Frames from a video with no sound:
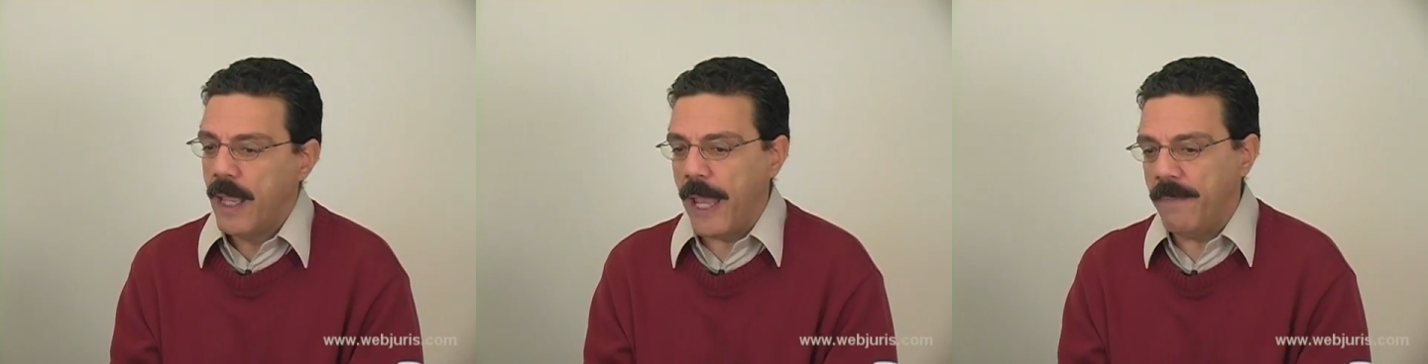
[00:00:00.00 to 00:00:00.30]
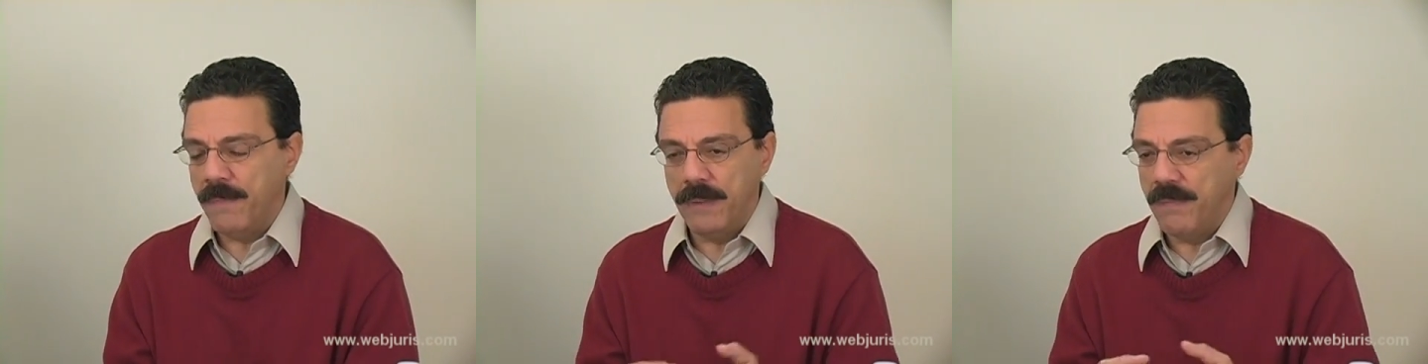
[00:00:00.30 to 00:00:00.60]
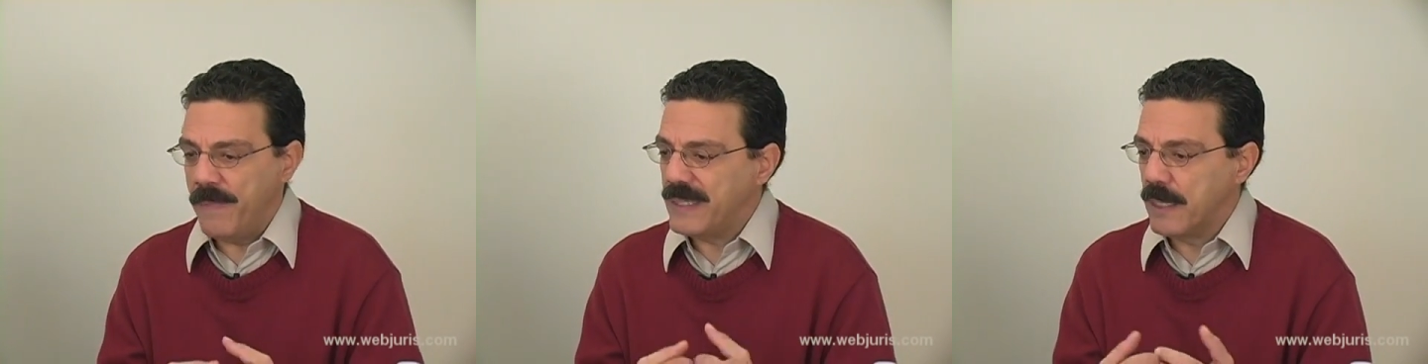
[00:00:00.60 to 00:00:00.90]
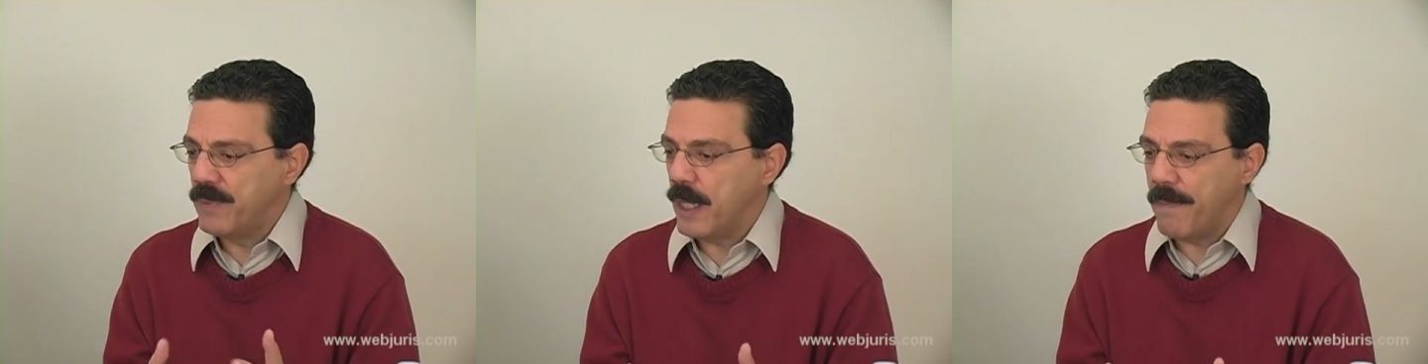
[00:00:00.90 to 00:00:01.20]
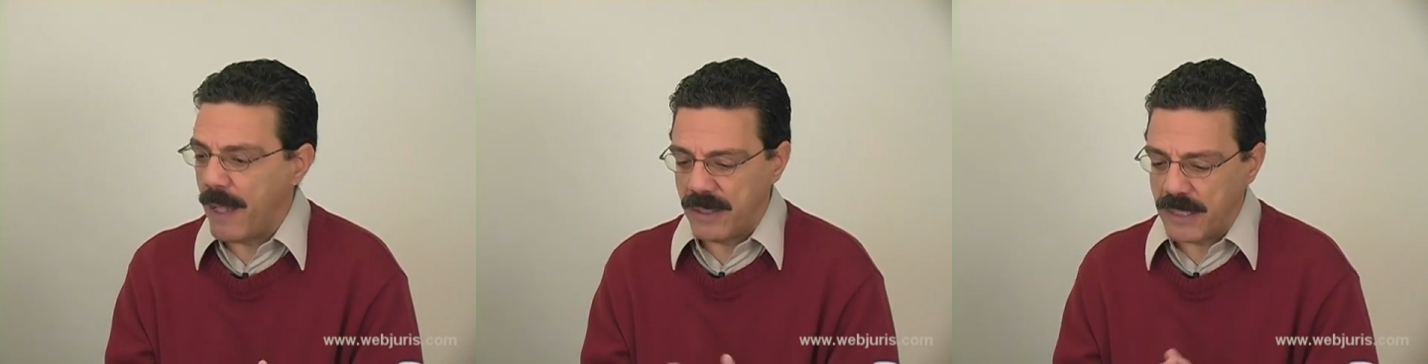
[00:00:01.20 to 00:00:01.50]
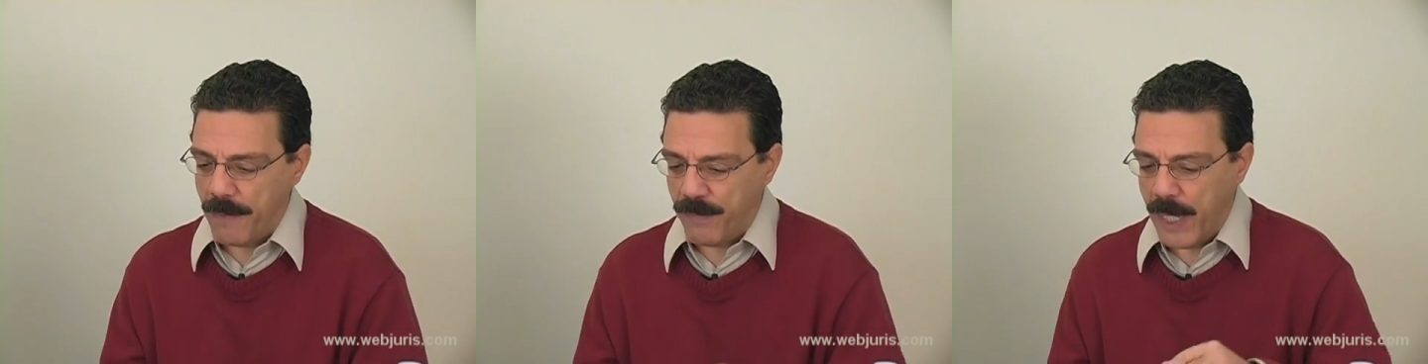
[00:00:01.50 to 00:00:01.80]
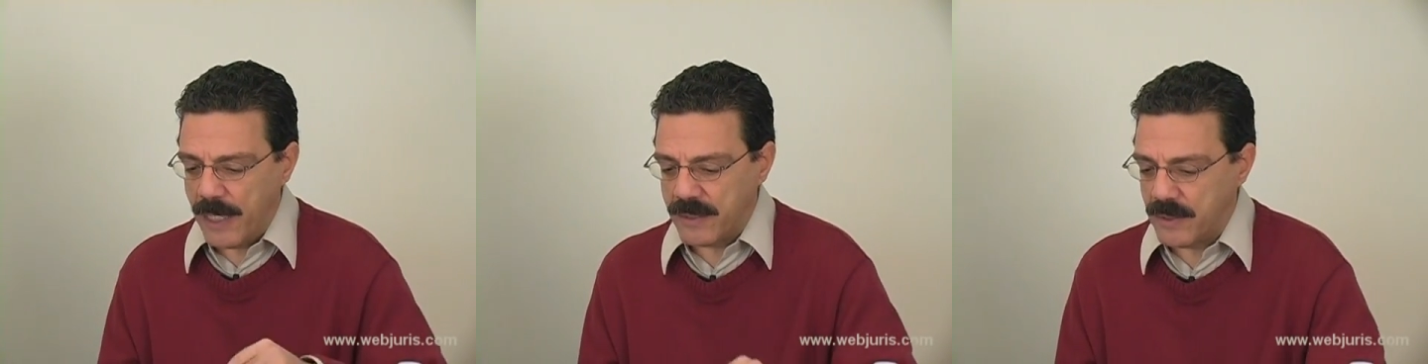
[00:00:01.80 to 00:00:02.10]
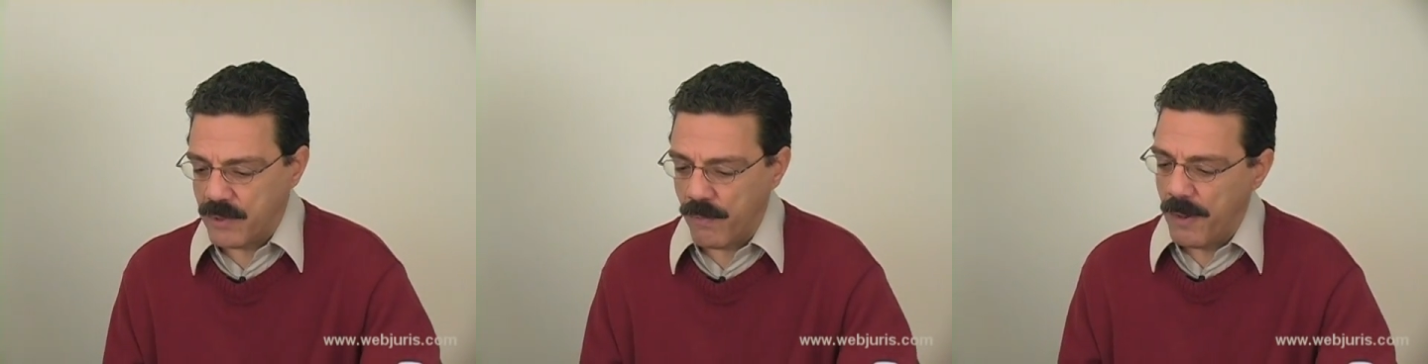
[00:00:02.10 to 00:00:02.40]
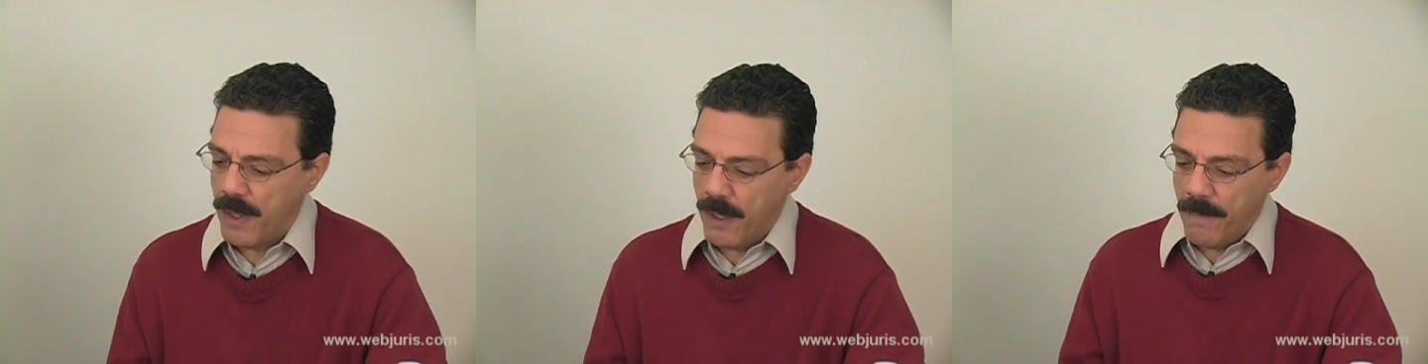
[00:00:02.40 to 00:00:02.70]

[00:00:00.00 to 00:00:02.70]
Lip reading: and maybe something about the type of cases you run.